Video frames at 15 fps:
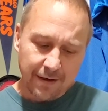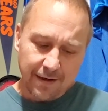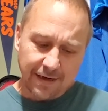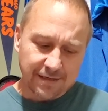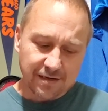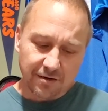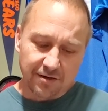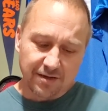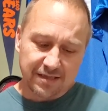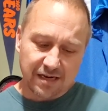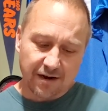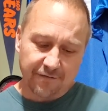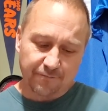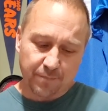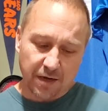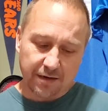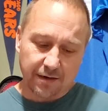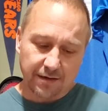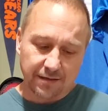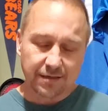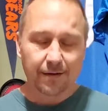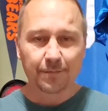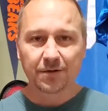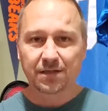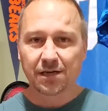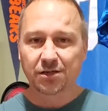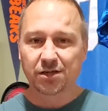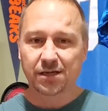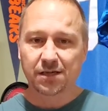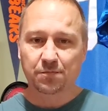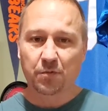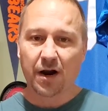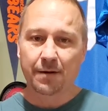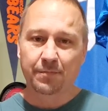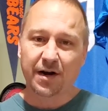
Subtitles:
It's a little tough picking a double-digit spread,